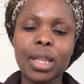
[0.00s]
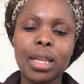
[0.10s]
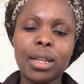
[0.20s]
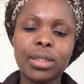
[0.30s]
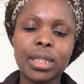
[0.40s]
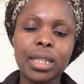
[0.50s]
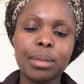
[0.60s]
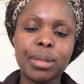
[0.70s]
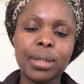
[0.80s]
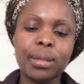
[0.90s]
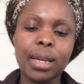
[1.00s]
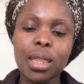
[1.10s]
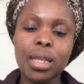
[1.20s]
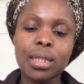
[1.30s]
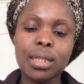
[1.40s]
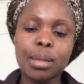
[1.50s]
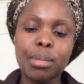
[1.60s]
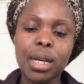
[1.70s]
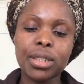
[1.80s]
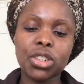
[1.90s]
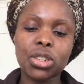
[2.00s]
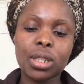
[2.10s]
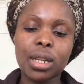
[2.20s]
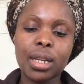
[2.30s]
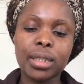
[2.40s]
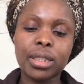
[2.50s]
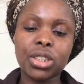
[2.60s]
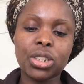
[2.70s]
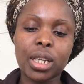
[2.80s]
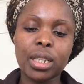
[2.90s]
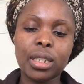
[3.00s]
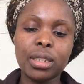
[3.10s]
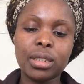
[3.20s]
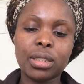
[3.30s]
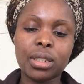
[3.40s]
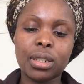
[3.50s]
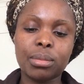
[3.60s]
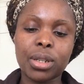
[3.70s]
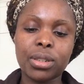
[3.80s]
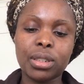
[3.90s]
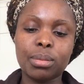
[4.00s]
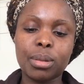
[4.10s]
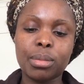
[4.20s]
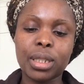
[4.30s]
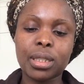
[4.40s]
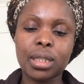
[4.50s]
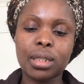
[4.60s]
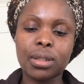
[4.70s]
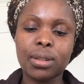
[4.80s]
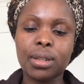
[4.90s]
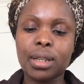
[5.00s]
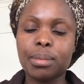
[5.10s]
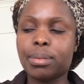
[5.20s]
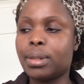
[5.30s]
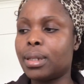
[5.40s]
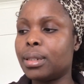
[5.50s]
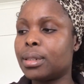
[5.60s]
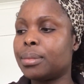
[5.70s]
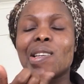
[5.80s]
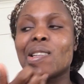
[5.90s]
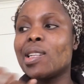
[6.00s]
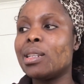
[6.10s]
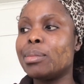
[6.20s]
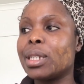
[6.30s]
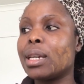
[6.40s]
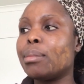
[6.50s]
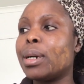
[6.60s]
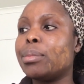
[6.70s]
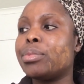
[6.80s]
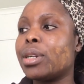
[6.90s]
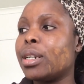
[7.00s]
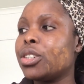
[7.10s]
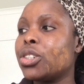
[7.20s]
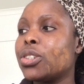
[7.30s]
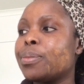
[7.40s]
And I'll take a bit of that. This is a much lighter shade, so I'm going to be mixing it all up with it. And then let me get my brush.